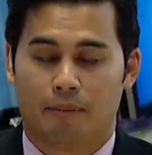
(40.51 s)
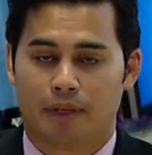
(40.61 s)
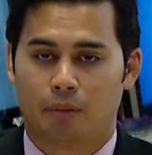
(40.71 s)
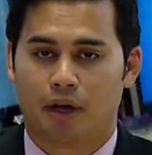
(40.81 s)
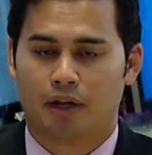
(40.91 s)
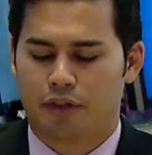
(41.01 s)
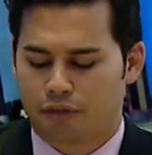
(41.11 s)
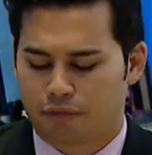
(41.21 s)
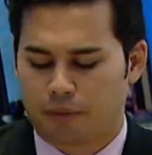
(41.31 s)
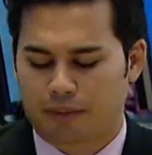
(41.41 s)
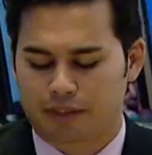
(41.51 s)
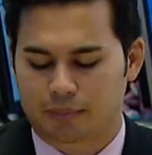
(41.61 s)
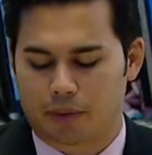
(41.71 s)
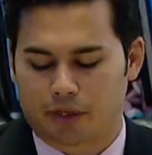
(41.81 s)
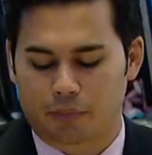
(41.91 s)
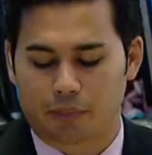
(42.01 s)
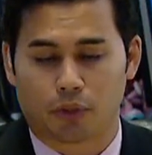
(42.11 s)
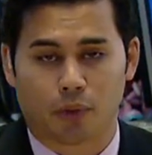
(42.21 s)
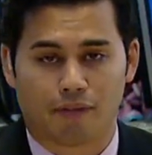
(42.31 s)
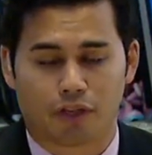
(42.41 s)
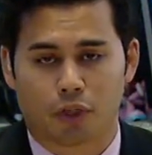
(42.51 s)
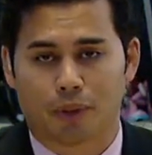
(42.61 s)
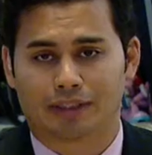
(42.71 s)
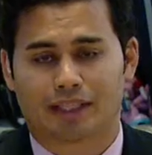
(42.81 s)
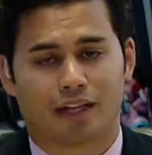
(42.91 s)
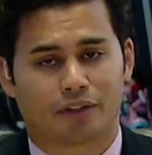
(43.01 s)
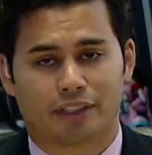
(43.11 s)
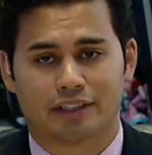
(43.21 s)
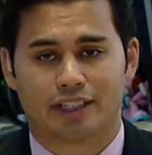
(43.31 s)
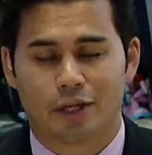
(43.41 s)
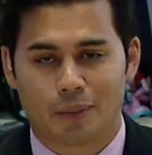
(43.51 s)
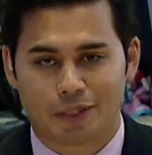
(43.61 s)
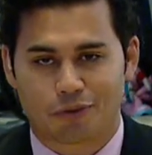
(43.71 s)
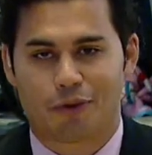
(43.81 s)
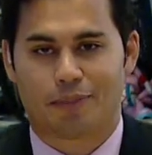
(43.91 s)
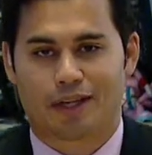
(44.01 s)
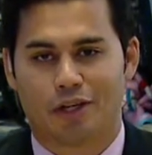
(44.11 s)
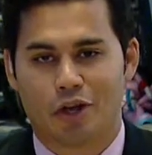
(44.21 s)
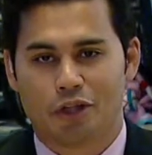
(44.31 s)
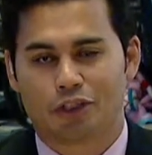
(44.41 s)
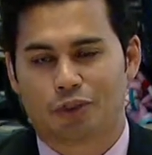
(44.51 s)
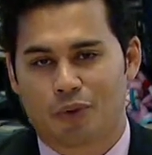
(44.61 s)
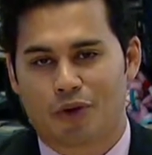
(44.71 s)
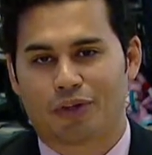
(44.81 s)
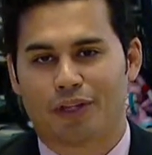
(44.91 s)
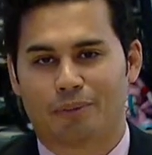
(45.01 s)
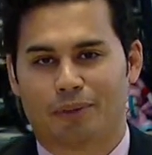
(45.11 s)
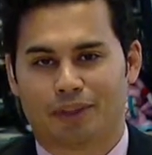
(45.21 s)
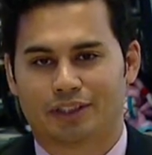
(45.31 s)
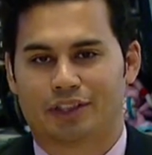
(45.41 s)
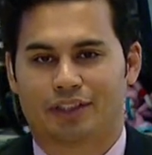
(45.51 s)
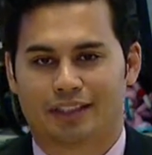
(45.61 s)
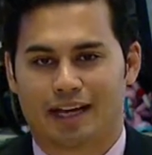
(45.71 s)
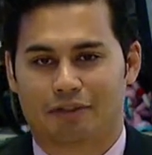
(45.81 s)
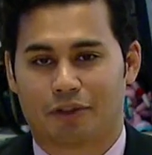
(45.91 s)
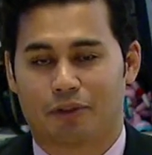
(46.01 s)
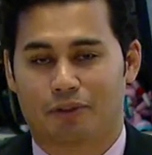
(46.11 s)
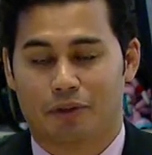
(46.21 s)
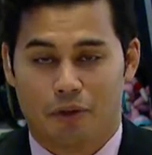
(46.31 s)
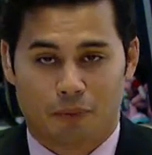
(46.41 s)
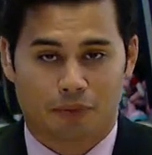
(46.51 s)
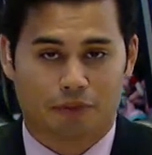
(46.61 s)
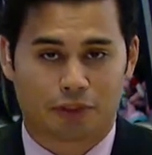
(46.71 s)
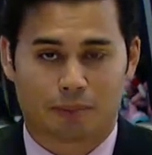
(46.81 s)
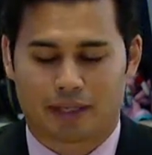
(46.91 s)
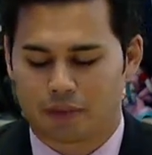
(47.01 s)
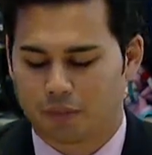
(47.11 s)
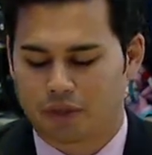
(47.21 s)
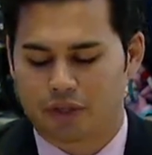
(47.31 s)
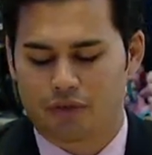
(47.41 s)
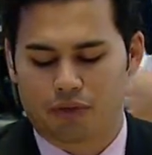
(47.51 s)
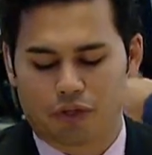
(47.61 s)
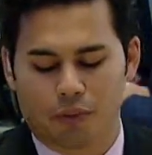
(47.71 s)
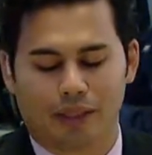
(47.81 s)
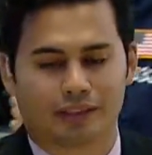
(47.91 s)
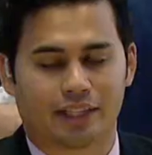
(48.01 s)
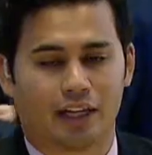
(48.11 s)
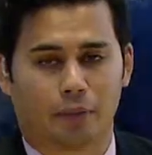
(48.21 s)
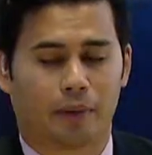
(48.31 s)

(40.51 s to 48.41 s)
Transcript: Meanwhile, in the Forex market, we do have the US dollar continuing to remain strongly bullish this afternoon. We first begin with the Euro US dollar